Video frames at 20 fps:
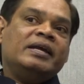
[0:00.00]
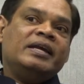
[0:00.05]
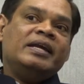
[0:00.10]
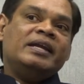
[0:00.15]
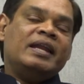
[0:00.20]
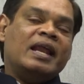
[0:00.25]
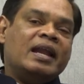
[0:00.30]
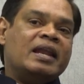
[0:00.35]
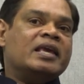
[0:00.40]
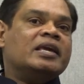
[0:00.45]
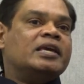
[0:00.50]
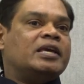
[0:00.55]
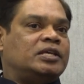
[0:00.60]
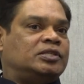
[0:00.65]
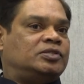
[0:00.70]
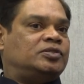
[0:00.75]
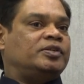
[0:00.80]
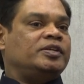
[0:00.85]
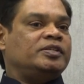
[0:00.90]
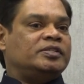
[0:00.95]
In any
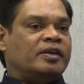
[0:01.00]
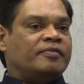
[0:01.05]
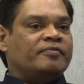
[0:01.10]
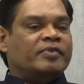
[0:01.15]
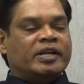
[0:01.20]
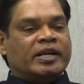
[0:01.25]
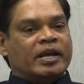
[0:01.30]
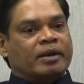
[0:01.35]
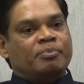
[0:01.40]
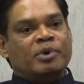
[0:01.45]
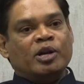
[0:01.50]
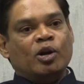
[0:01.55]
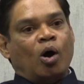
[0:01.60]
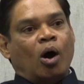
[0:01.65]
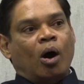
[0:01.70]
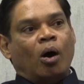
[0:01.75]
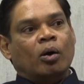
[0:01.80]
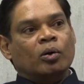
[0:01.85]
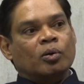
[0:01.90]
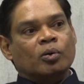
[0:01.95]
case, 370 had been
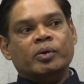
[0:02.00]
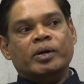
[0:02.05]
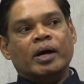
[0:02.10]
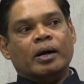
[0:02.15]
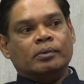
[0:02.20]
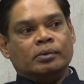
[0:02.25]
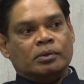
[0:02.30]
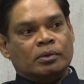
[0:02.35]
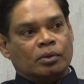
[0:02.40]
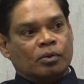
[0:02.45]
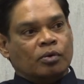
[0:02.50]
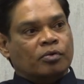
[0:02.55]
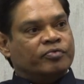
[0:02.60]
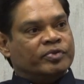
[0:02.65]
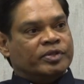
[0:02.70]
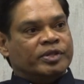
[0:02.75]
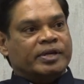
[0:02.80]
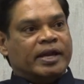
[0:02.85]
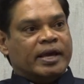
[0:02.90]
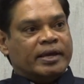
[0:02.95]
hollowed out
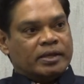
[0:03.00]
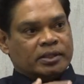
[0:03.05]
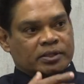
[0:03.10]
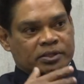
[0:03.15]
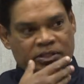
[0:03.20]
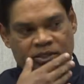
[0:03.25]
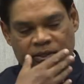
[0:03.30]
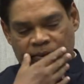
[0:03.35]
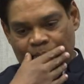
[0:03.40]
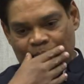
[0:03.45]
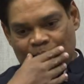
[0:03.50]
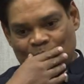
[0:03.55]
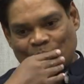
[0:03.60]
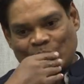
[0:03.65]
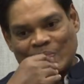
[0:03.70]
over the decades. Right.